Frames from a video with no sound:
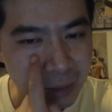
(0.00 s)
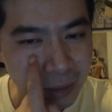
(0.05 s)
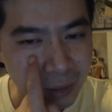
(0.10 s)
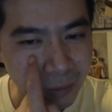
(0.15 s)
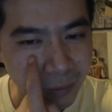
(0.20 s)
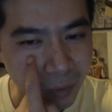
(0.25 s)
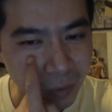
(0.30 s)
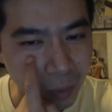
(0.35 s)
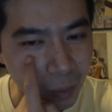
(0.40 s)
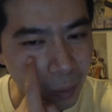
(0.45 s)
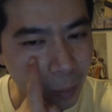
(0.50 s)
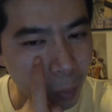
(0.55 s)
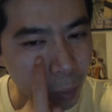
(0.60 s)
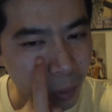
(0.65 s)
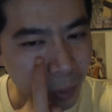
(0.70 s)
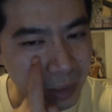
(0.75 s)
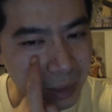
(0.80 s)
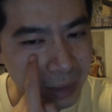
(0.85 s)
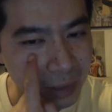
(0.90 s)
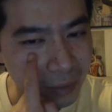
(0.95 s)
from the
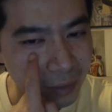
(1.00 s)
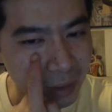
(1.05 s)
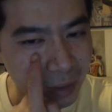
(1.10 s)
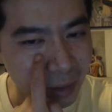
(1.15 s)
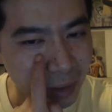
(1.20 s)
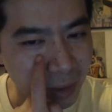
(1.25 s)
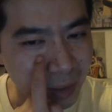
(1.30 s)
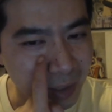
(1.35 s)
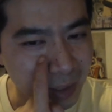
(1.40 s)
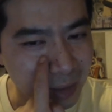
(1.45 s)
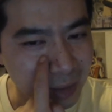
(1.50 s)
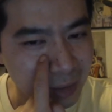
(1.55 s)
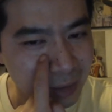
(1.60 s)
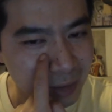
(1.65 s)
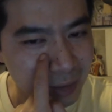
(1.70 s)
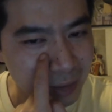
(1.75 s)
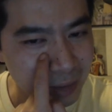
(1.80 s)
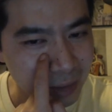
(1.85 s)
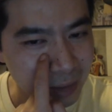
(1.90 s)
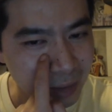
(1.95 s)
points of the
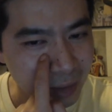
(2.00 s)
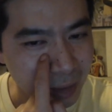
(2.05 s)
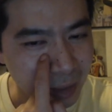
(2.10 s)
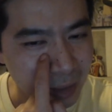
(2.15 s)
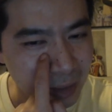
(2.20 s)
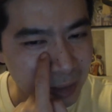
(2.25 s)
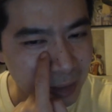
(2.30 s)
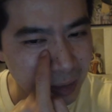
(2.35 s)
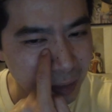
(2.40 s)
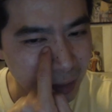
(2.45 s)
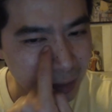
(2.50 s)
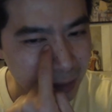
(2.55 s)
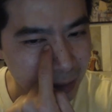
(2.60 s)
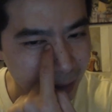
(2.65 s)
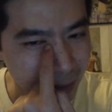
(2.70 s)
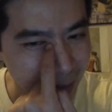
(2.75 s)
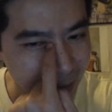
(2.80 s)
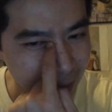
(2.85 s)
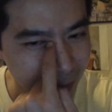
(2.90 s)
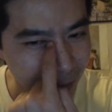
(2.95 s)
lines, I did like
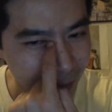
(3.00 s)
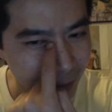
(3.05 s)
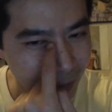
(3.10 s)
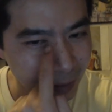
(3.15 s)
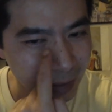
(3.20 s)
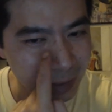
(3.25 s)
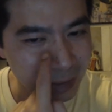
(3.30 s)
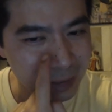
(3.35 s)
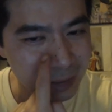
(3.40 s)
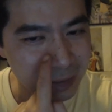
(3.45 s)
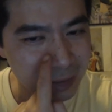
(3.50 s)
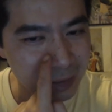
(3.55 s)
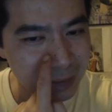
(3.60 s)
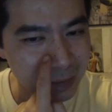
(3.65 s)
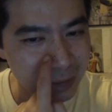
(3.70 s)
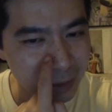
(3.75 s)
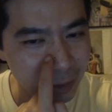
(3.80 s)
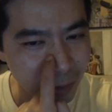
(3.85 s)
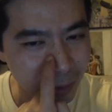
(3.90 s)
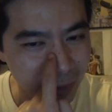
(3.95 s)
diagonal lines
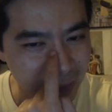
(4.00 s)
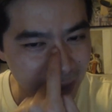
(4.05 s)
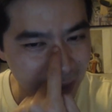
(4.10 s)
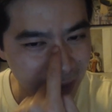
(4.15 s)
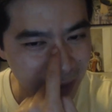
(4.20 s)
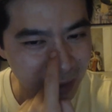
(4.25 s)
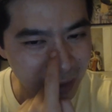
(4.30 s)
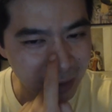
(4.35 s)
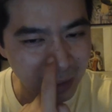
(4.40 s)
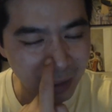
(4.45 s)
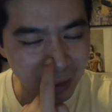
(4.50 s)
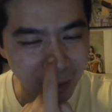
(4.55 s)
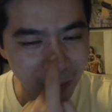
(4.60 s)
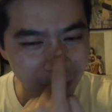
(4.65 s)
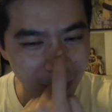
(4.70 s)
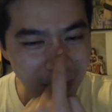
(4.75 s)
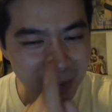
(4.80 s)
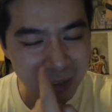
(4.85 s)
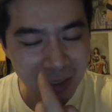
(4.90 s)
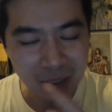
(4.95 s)
joining the other
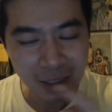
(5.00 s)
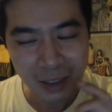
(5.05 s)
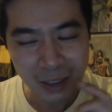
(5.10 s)
ones.